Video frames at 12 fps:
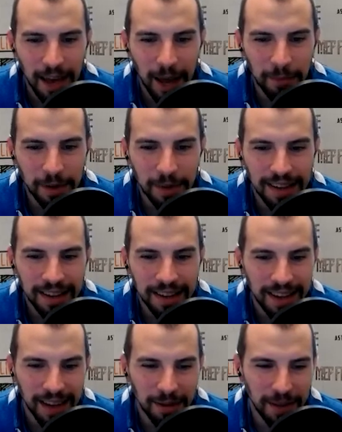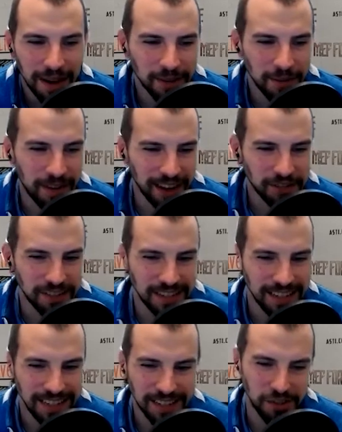MEP, and
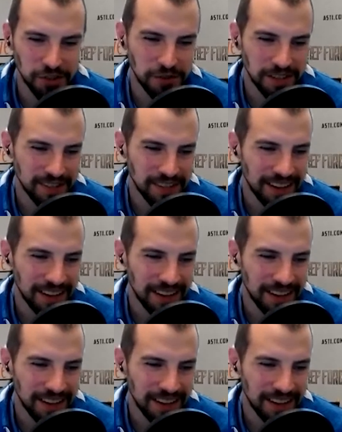manufacturing industries.